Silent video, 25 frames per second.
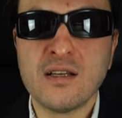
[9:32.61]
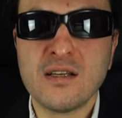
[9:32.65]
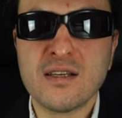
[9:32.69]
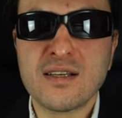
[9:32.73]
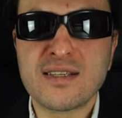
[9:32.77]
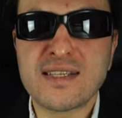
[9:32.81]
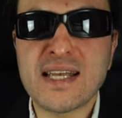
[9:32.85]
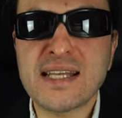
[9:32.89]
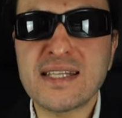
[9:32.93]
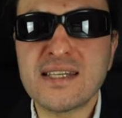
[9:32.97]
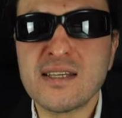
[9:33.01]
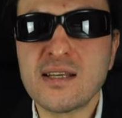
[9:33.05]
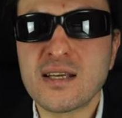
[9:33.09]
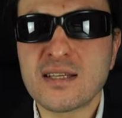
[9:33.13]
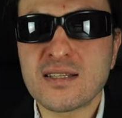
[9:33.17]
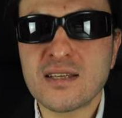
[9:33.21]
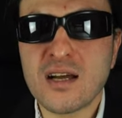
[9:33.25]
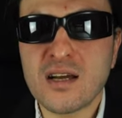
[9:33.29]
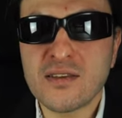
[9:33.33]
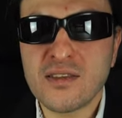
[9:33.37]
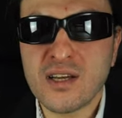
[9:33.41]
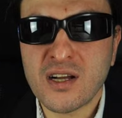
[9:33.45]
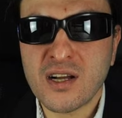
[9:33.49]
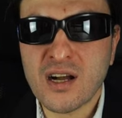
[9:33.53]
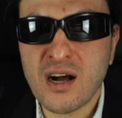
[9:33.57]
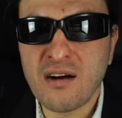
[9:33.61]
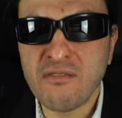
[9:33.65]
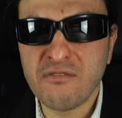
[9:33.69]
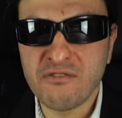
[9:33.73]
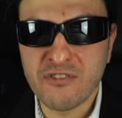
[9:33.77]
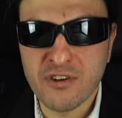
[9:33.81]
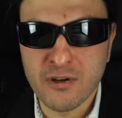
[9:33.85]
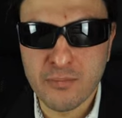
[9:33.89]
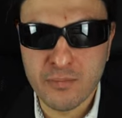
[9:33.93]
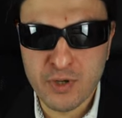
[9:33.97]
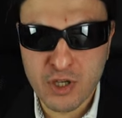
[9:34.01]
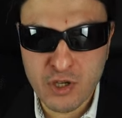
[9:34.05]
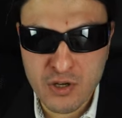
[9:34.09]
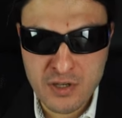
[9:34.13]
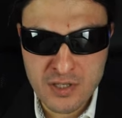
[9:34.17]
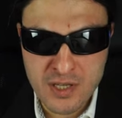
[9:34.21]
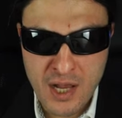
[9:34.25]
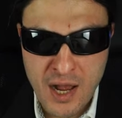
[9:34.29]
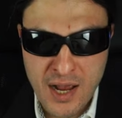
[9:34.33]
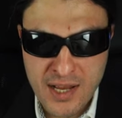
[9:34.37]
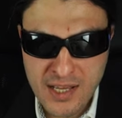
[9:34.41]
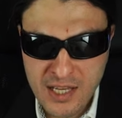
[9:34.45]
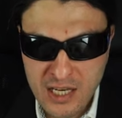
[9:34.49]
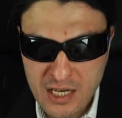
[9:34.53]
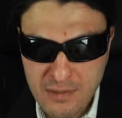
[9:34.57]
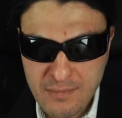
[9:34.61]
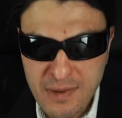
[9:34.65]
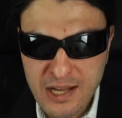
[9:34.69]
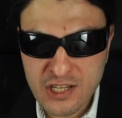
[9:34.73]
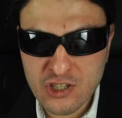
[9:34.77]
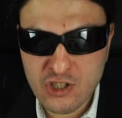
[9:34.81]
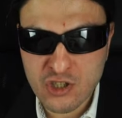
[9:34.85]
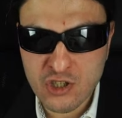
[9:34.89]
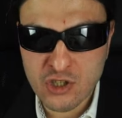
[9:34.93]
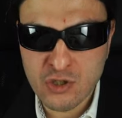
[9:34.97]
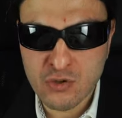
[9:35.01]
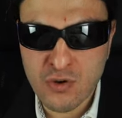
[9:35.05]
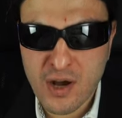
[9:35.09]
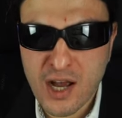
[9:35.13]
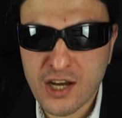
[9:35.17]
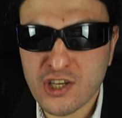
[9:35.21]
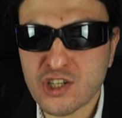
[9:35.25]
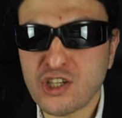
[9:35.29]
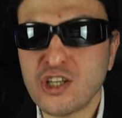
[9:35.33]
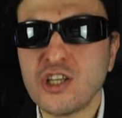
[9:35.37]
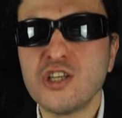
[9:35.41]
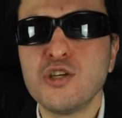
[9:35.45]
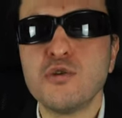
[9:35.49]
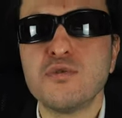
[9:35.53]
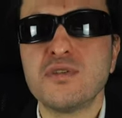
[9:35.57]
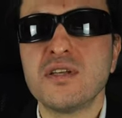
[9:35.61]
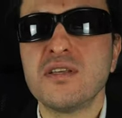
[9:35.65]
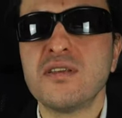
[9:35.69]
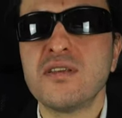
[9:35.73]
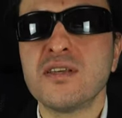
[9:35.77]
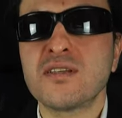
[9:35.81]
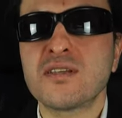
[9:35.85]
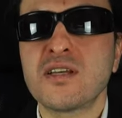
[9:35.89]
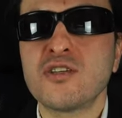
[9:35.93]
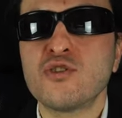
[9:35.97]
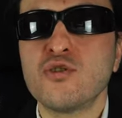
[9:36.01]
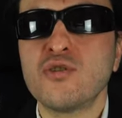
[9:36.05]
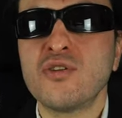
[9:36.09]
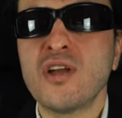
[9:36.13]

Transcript: setting aside the comfort because I can imagine you actually using this as your